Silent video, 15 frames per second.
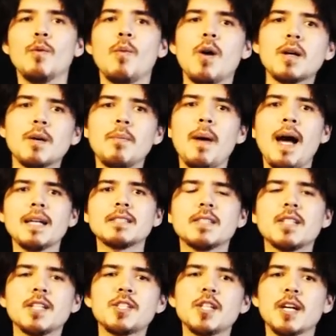Welcome back to
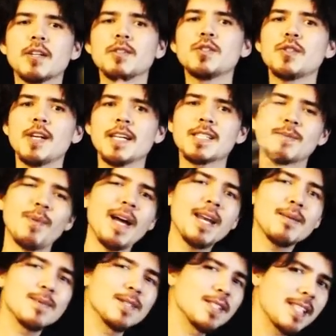Nunchaku Tricks. My
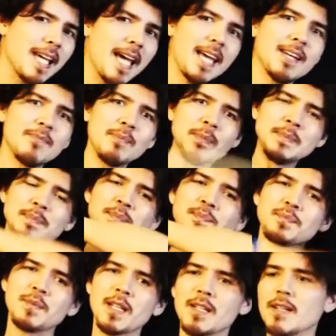name is Ken.
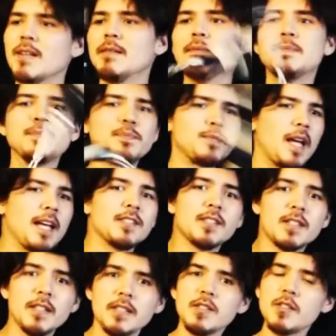It's
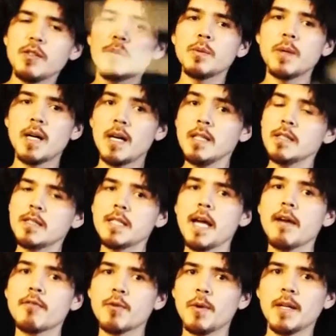good to uh, see
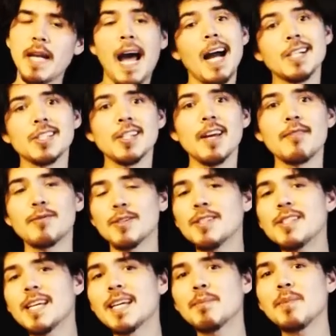everyone. Actually, everyone's
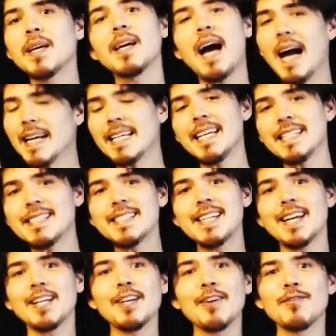seeing me. I can't
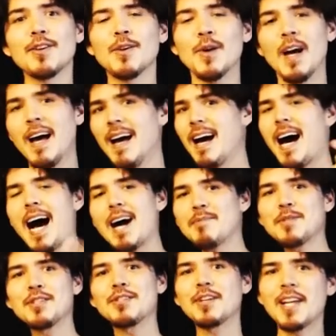see any of you. I'm
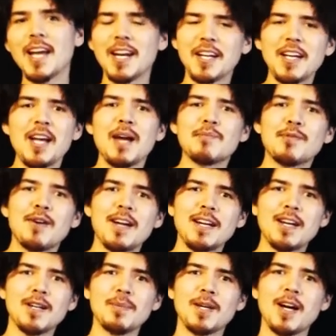just looking at a camera right
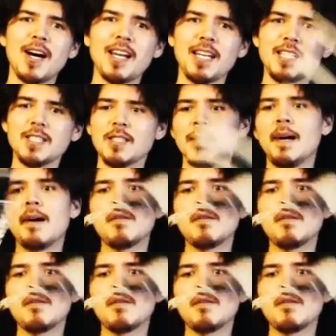now, to be honest.